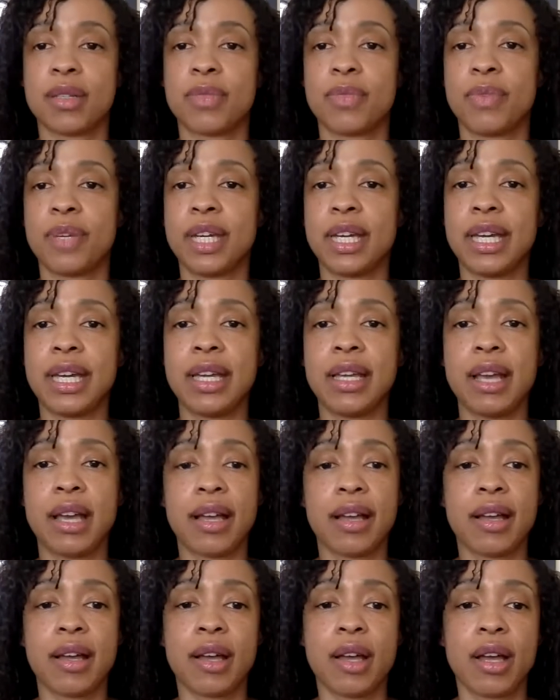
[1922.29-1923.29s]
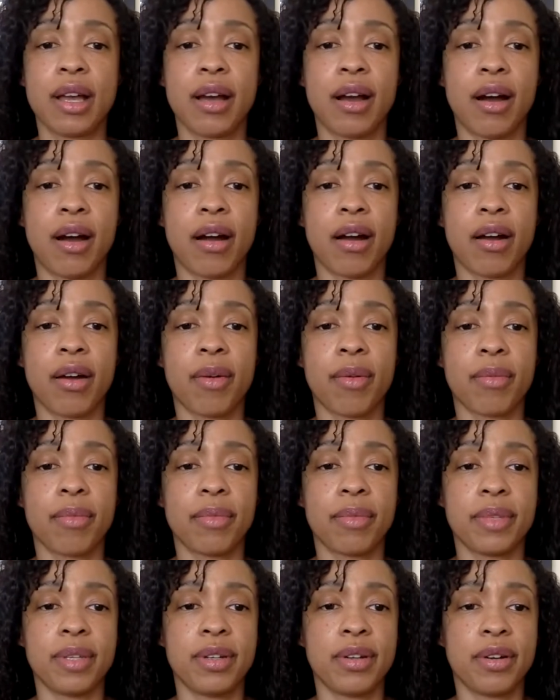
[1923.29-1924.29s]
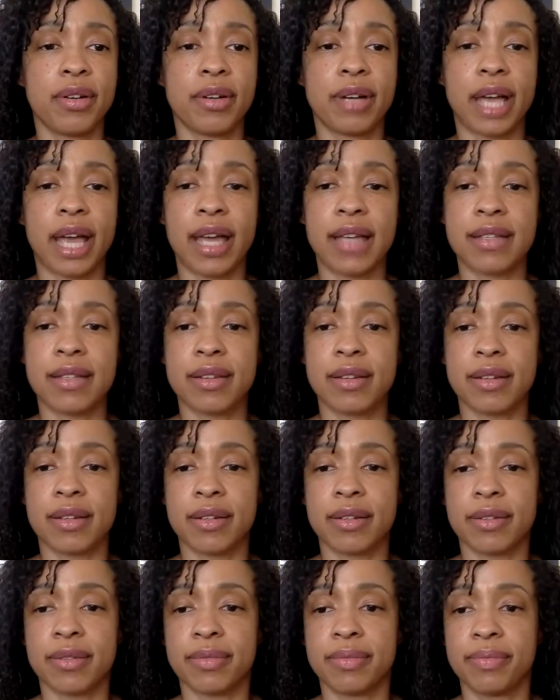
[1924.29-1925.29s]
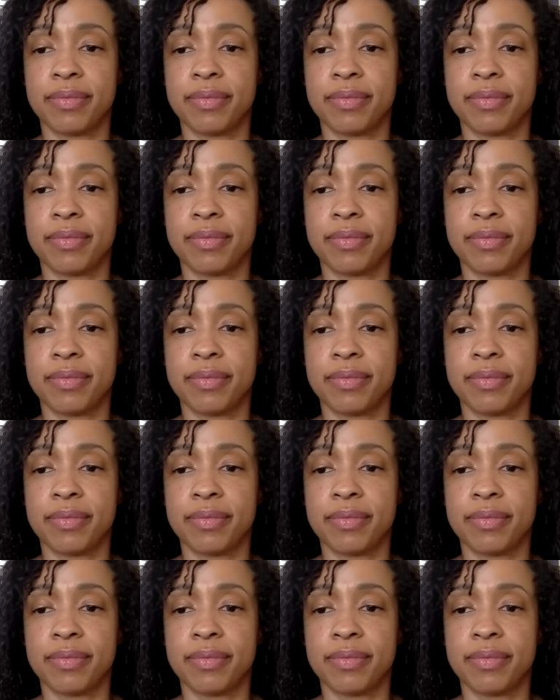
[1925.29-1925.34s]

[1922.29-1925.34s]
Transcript: We are, as a